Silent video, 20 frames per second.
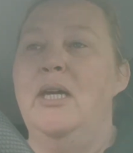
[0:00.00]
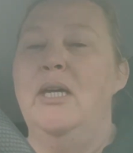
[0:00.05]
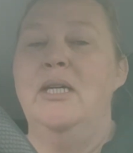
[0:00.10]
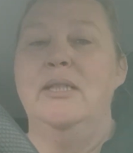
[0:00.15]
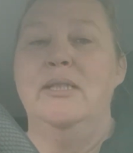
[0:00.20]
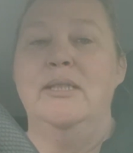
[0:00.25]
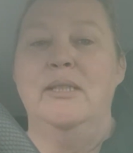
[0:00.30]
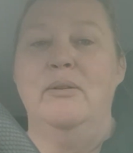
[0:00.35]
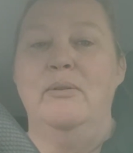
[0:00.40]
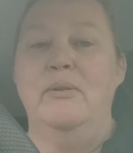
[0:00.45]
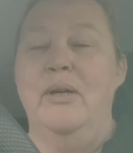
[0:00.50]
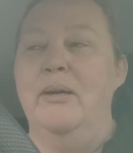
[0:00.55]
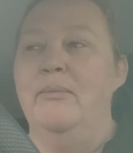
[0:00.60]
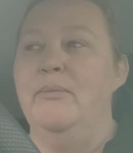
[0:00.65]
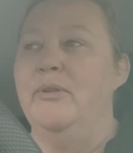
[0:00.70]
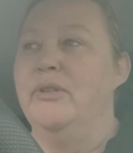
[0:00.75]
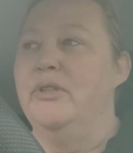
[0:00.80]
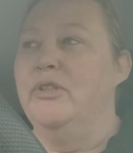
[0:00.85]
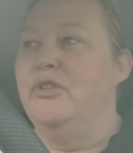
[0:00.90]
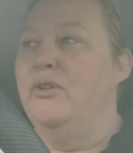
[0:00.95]
So I'm
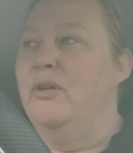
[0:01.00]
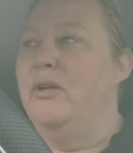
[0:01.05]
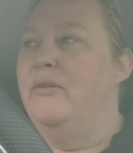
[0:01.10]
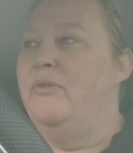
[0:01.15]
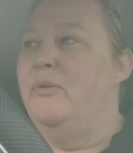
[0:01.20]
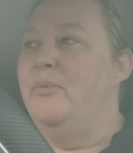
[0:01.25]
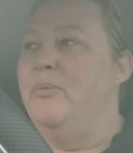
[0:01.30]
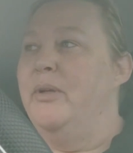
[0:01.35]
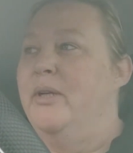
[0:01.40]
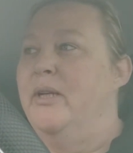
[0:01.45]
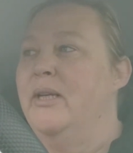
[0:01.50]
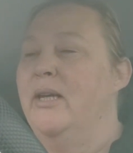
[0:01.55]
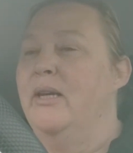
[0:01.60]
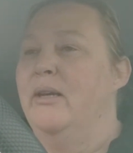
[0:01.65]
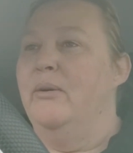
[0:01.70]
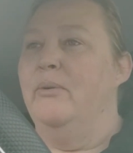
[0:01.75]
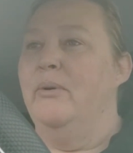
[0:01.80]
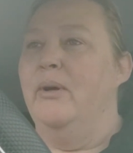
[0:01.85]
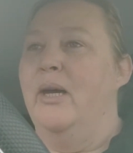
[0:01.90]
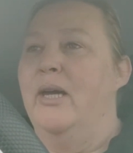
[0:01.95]
going to drive up there
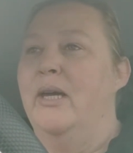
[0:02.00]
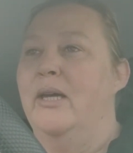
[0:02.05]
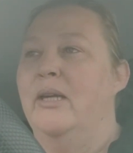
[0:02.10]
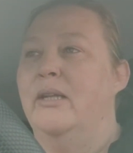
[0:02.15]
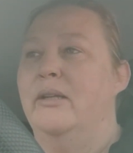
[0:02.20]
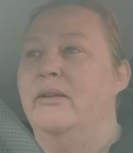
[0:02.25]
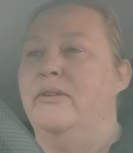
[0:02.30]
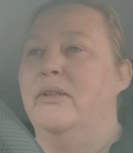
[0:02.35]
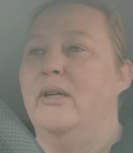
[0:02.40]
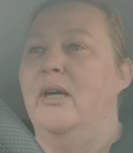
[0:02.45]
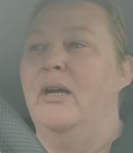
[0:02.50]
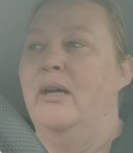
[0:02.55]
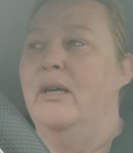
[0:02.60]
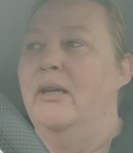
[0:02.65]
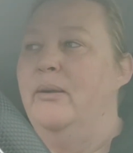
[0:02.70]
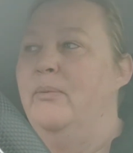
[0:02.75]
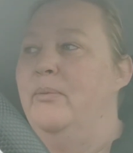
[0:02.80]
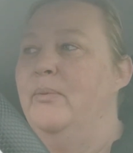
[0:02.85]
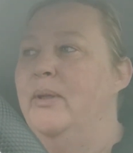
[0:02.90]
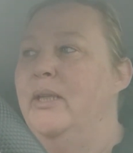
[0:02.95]
now and
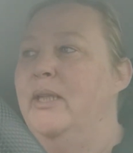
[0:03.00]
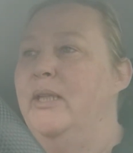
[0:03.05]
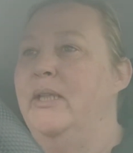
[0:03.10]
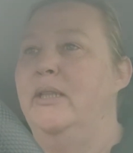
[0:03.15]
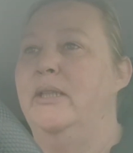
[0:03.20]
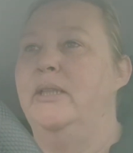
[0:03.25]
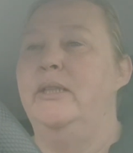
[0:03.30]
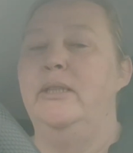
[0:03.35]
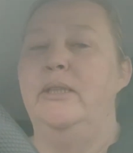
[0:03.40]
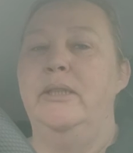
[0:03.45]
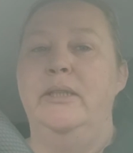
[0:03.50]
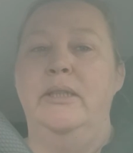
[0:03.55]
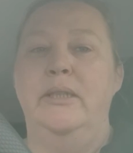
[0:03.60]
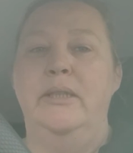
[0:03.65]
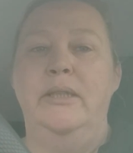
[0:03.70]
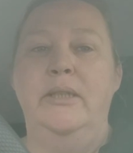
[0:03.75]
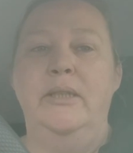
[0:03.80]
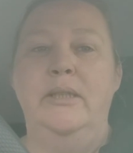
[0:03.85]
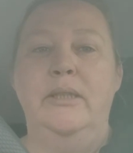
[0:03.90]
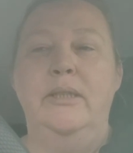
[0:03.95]
I will
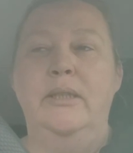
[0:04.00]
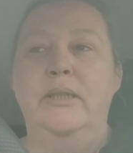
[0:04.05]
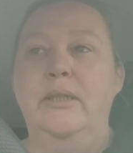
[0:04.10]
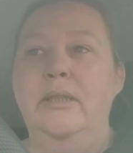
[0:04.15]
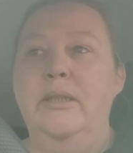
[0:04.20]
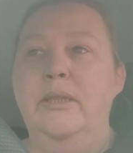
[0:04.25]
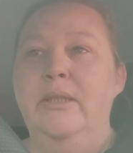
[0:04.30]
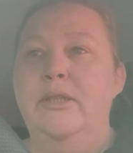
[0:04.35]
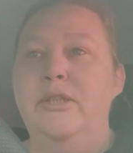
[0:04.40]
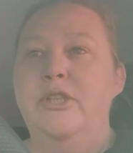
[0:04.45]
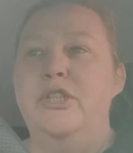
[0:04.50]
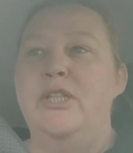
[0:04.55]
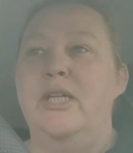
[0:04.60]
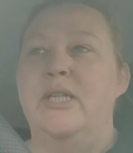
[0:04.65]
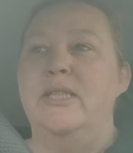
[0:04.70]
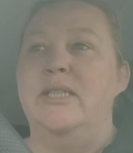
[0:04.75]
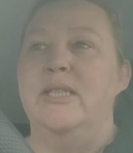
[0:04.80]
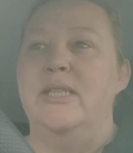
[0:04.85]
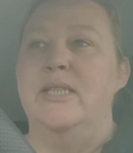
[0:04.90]
chat to